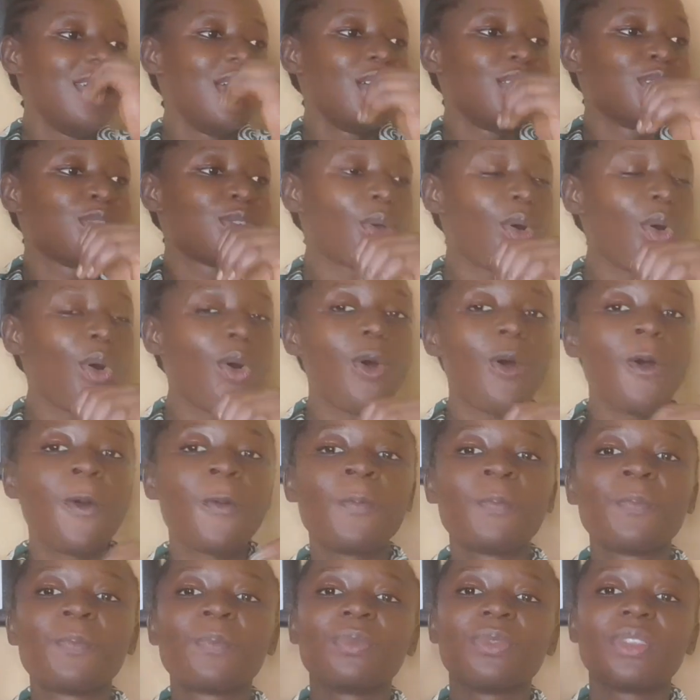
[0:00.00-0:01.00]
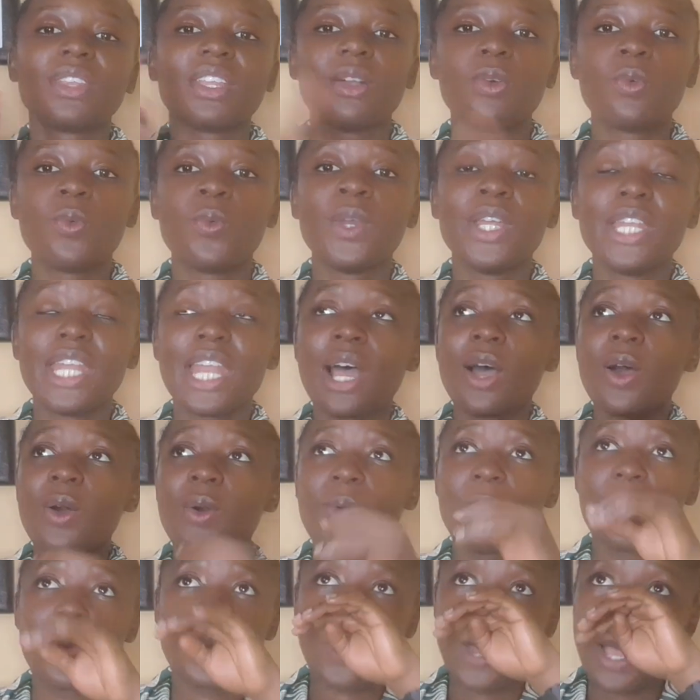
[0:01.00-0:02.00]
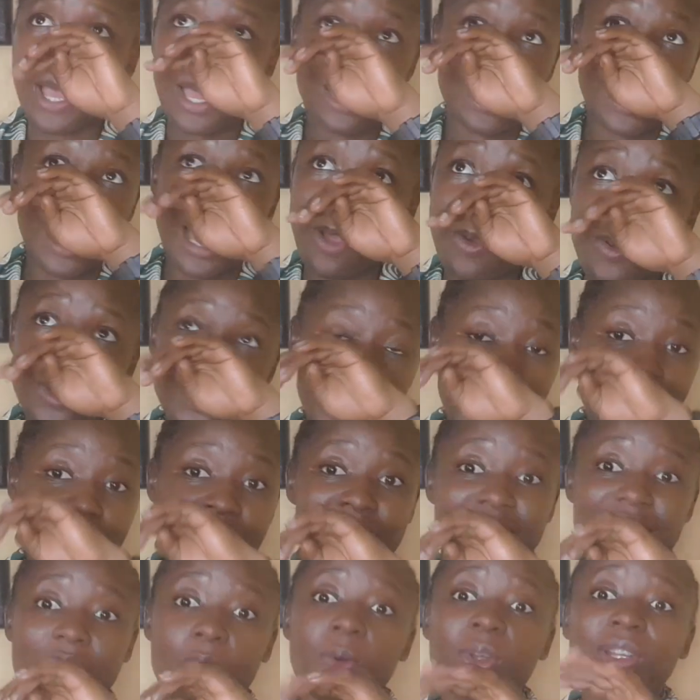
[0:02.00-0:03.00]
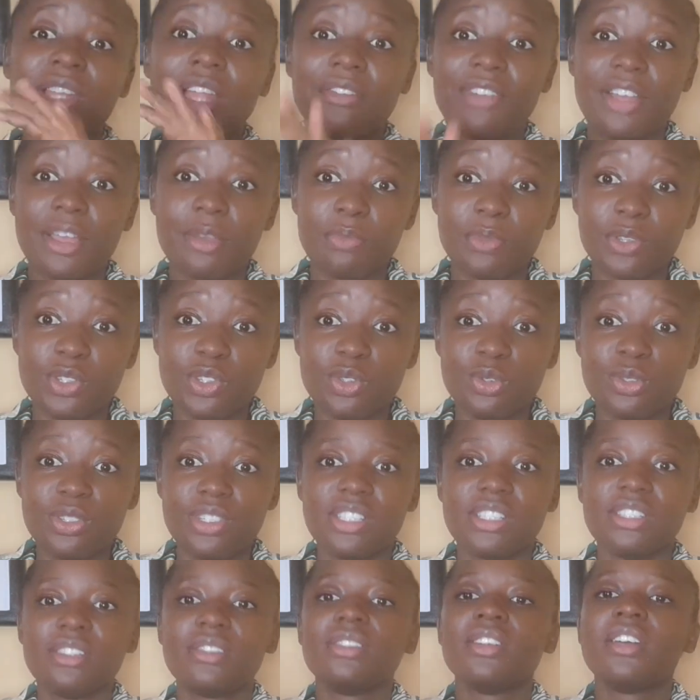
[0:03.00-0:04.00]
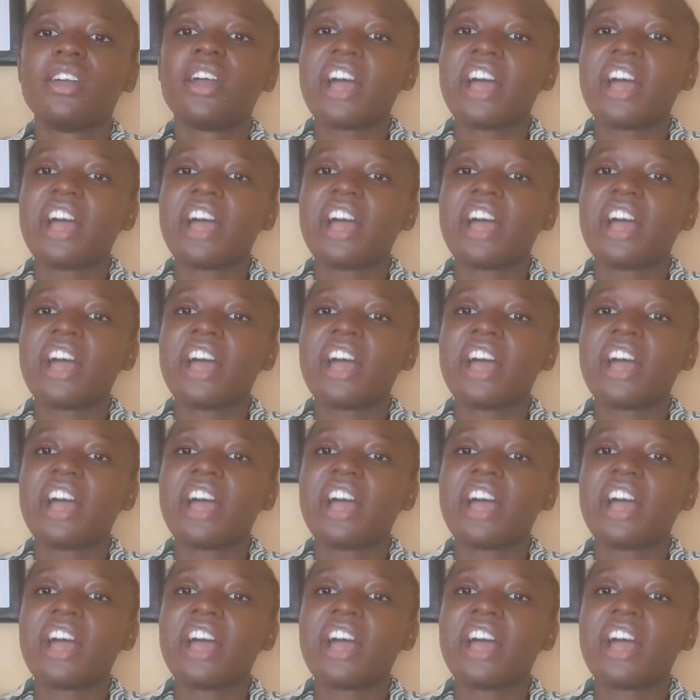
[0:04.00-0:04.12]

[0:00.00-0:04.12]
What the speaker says: So I was now asked what have I been using,